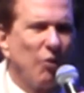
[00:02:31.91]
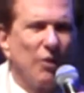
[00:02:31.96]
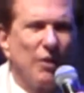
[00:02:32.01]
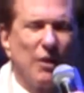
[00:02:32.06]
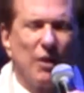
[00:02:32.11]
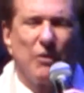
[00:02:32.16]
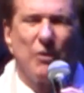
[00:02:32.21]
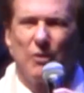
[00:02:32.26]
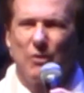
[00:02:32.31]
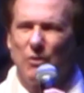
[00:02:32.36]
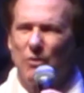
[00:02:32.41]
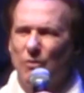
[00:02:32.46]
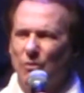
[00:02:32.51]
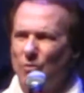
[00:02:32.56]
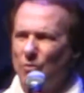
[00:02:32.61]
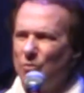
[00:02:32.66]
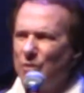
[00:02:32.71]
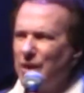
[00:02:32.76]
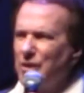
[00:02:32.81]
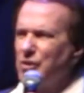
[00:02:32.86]
or another
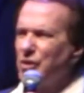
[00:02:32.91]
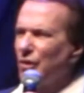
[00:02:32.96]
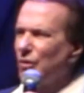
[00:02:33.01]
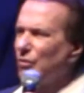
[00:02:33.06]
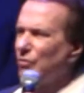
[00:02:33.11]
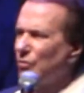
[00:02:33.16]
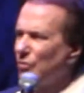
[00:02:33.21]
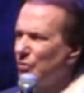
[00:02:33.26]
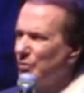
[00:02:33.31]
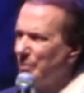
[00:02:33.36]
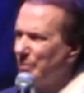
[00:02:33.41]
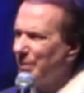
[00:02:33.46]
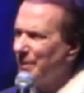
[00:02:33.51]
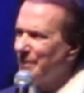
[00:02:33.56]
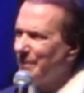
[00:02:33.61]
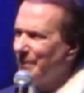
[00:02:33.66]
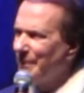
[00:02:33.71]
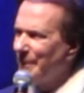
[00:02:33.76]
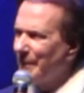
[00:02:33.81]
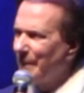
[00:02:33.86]
racial
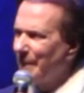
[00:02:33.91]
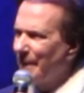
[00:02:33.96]
group.